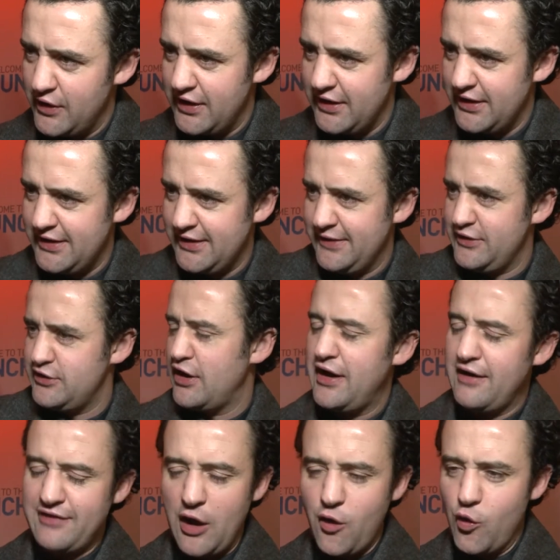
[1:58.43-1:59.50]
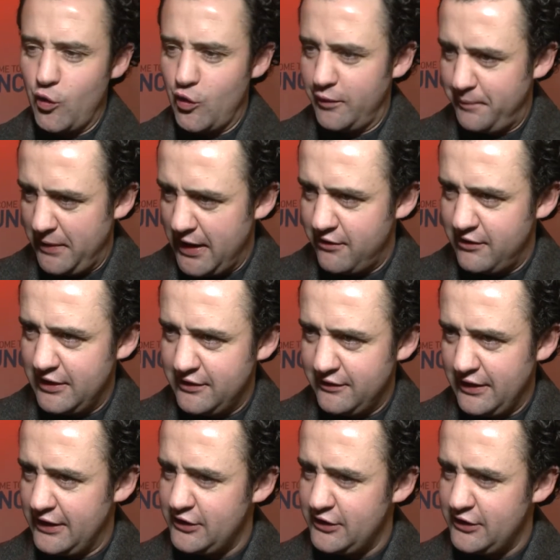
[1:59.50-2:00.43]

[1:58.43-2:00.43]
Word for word: Uh, you don't have that awkward period, uh,